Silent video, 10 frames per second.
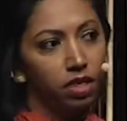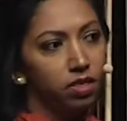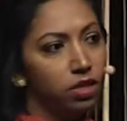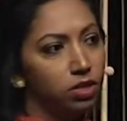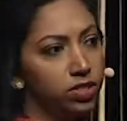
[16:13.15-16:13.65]

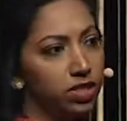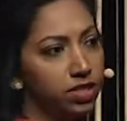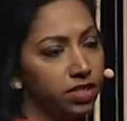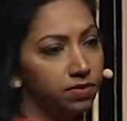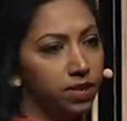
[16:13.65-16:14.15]
The New
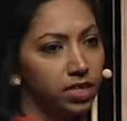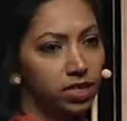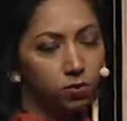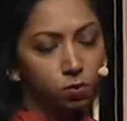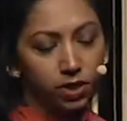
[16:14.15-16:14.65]
Zealand Defence
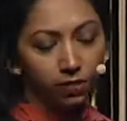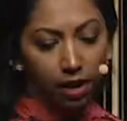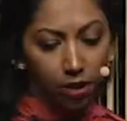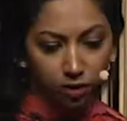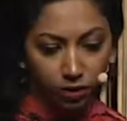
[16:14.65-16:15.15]
Force
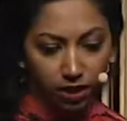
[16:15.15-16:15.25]
found